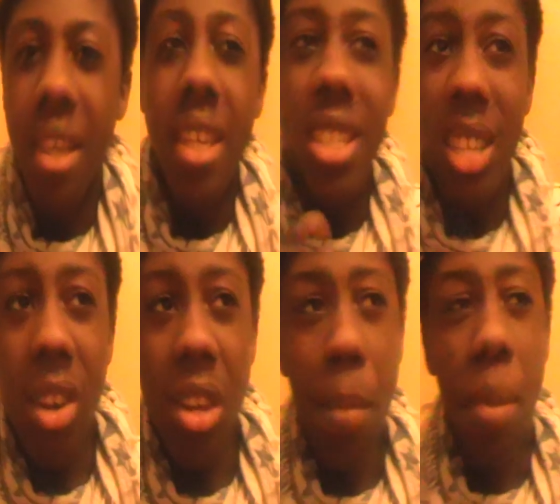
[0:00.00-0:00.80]
Sat
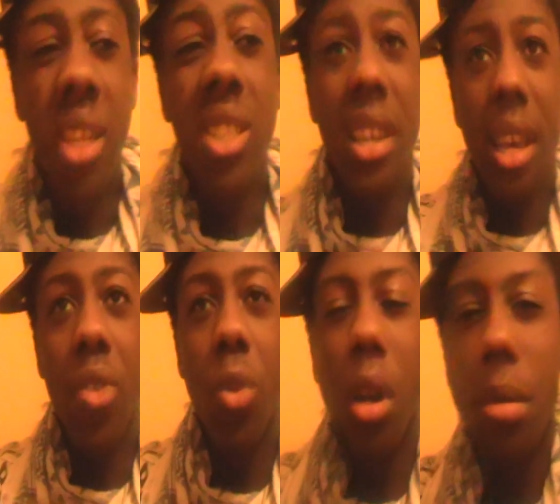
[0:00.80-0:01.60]
on the bench and
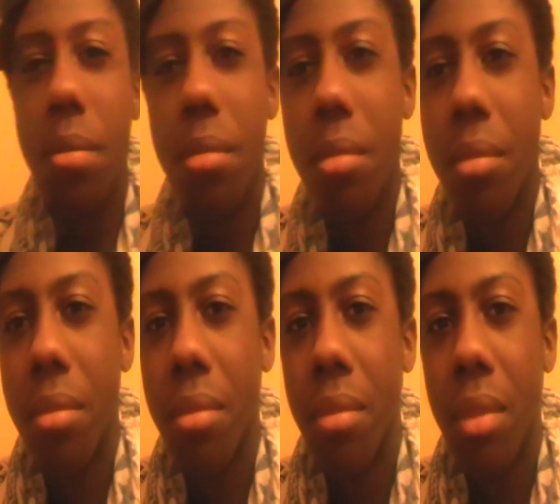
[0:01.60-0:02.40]
guess what?
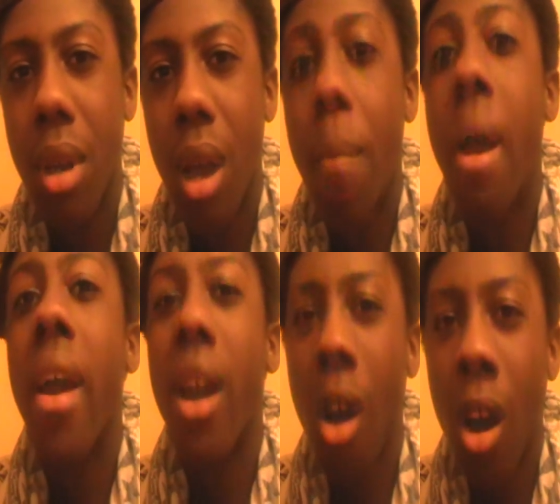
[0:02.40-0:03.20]

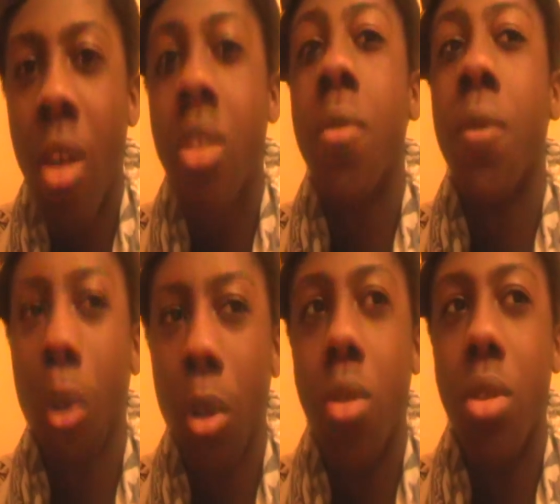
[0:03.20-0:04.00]
My ass
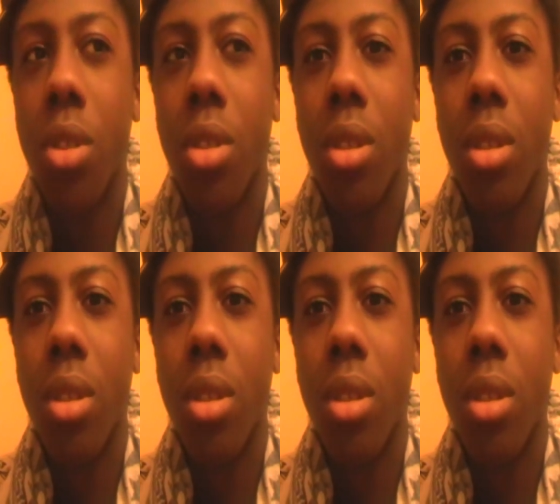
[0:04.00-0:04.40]
froze.